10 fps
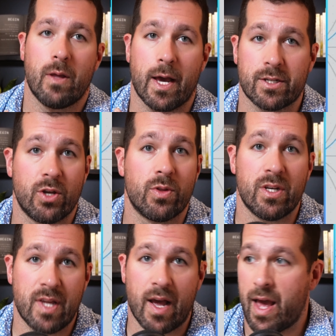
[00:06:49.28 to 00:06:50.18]
execute the
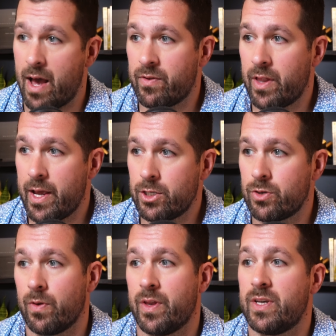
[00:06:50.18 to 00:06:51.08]
debt avalanche
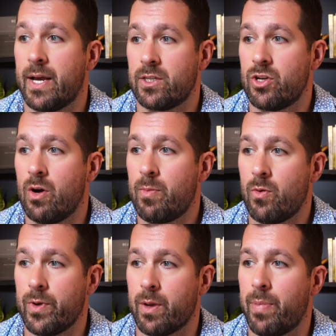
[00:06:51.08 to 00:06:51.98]
or the debt snowball.
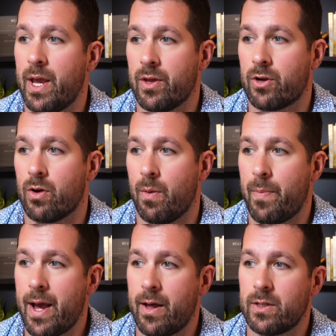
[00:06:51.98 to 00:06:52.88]
We can pay the current
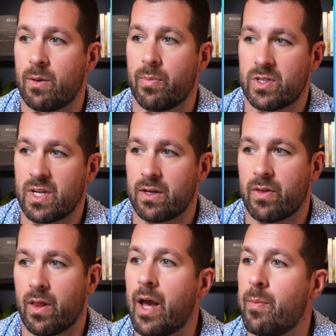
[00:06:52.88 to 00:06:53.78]
balance, a percent of
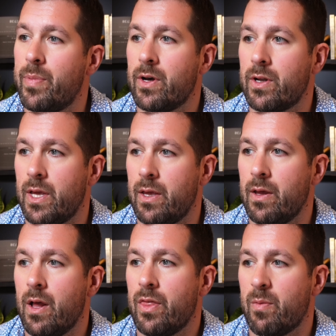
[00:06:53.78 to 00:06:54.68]
the liability,
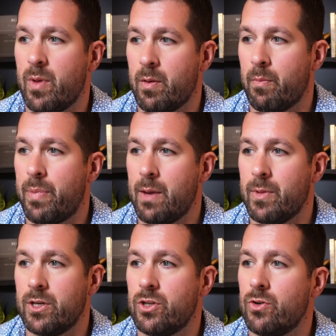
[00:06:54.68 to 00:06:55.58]
the minimum
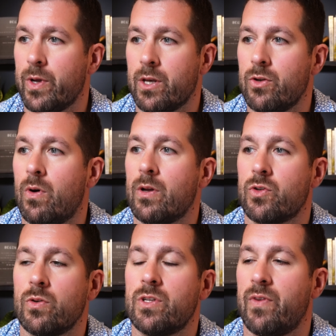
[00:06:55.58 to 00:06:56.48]
payment due. We can do all
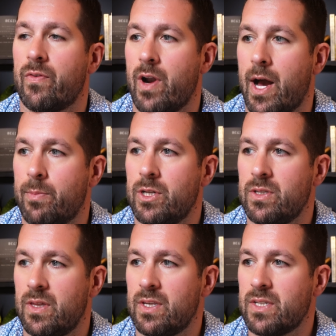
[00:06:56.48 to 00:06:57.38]
sorts of different
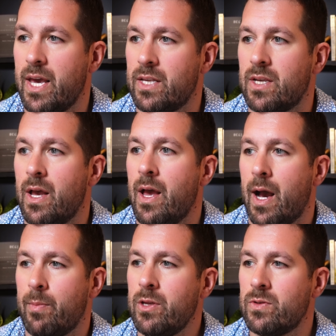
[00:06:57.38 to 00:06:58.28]
options. In this case,
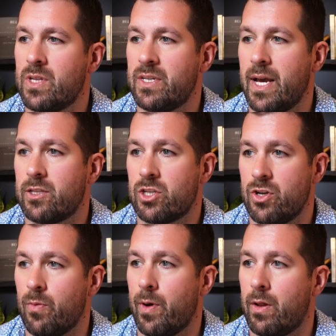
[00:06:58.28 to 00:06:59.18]
I'm going to use the debt
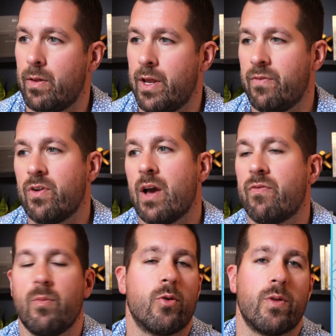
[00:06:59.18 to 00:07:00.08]
snowball. And if you're not
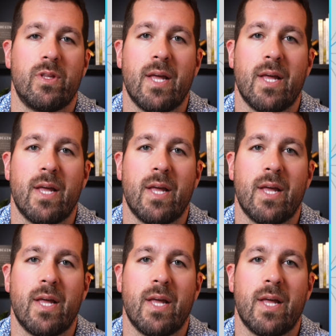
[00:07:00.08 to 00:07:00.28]
familiar with